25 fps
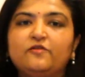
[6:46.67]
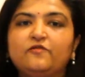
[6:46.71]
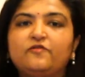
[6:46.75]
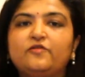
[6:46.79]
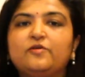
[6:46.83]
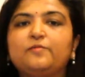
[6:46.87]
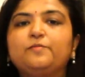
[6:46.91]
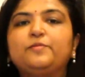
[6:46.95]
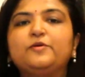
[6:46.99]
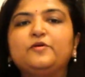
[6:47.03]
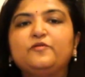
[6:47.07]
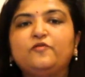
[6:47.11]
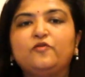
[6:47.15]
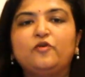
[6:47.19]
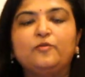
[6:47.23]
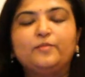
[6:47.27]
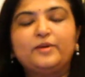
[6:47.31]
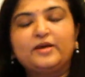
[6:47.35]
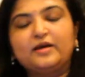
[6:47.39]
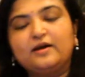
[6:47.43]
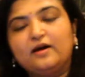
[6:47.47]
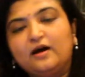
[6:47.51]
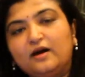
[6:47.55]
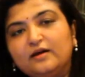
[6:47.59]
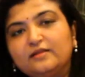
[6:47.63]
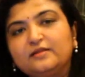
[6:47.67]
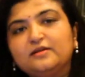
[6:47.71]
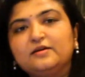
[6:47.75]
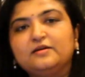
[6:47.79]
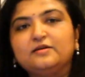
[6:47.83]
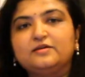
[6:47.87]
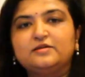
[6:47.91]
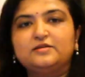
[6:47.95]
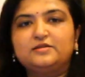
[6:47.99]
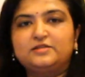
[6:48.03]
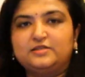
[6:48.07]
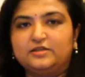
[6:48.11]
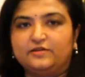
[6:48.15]
from performing
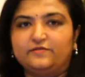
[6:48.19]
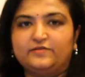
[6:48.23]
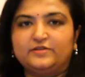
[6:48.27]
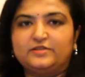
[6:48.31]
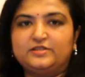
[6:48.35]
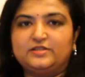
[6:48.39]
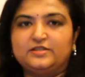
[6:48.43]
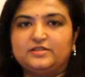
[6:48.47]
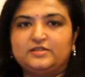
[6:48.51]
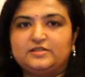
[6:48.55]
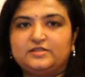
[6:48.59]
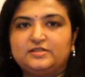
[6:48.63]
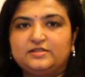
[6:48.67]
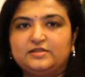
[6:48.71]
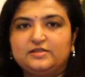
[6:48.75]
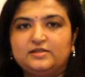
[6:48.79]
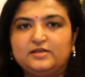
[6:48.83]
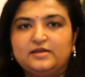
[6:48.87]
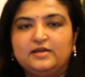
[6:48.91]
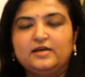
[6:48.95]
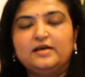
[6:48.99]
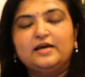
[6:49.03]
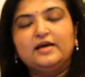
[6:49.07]
other services.